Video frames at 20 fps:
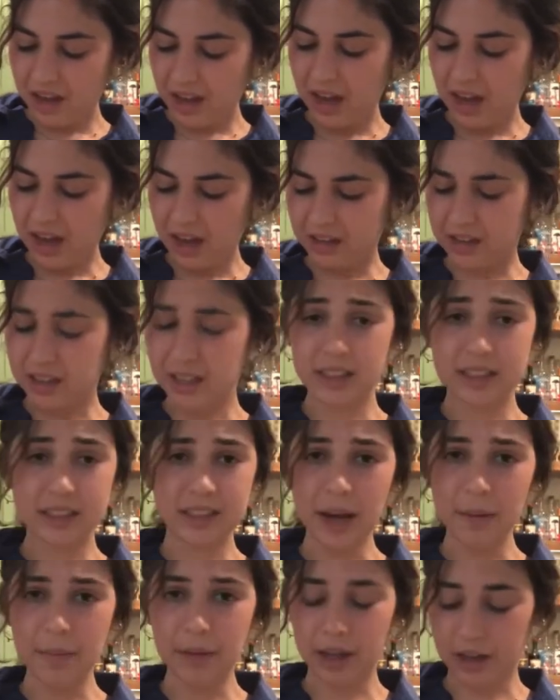And it's
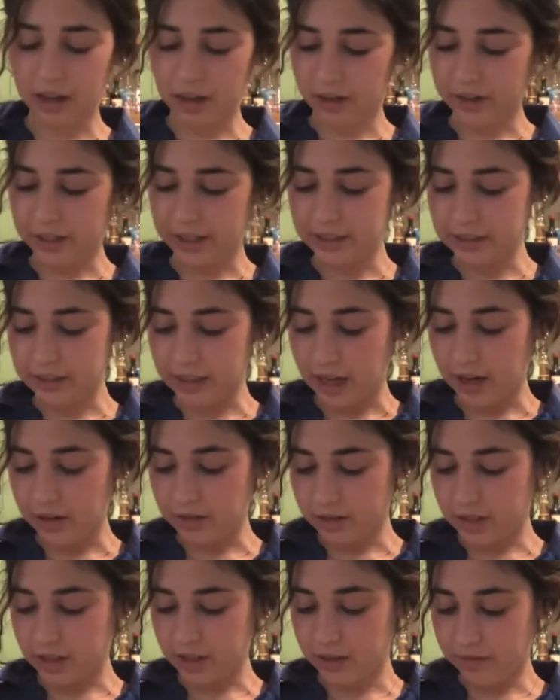not making a great
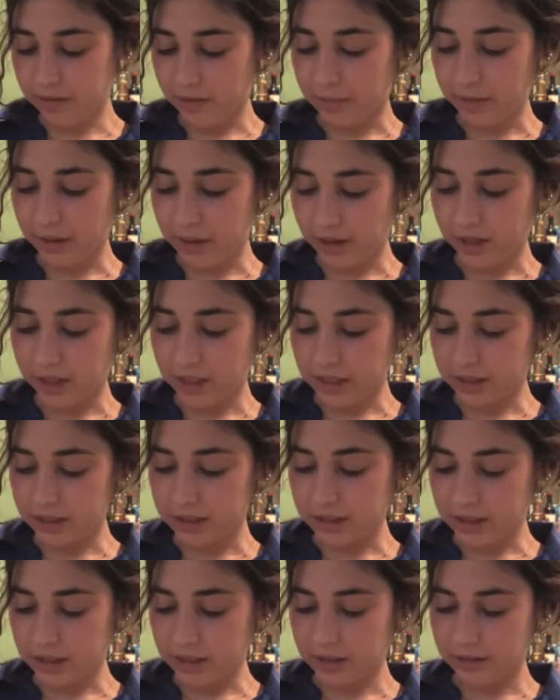sound, to be
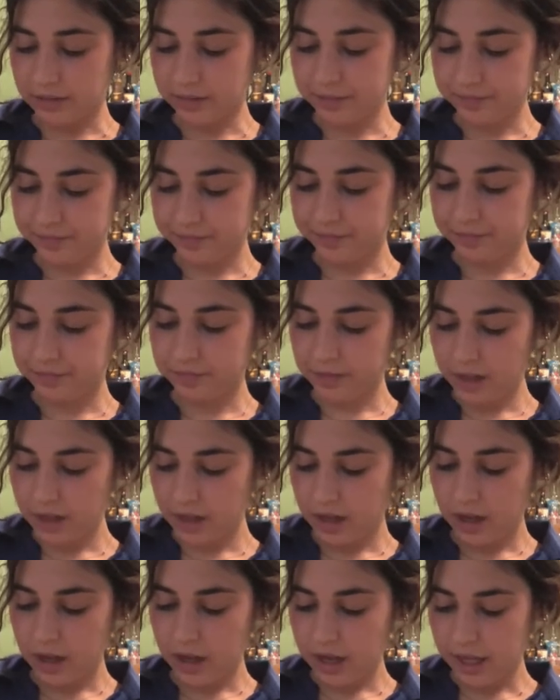honest.
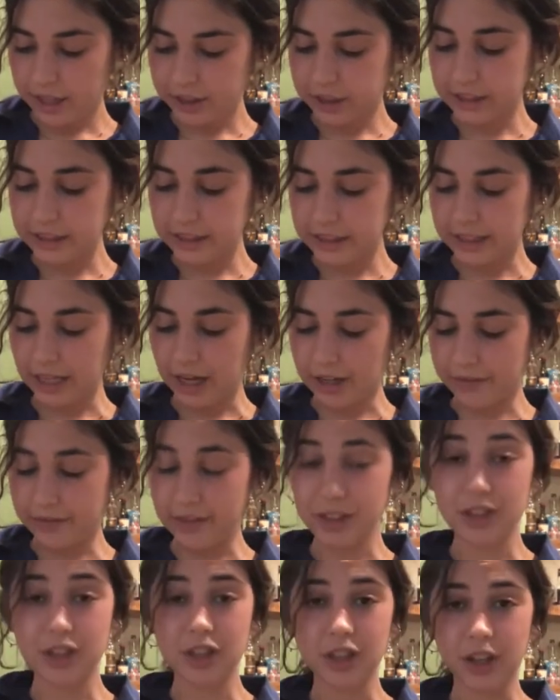It's just the sound of
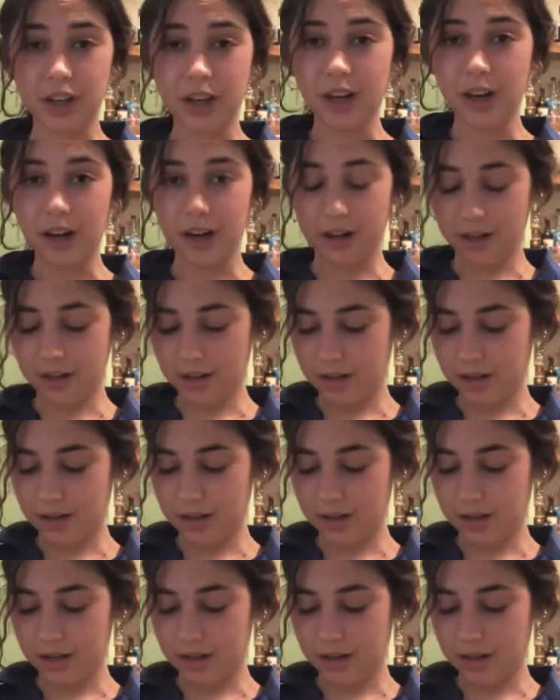the sugar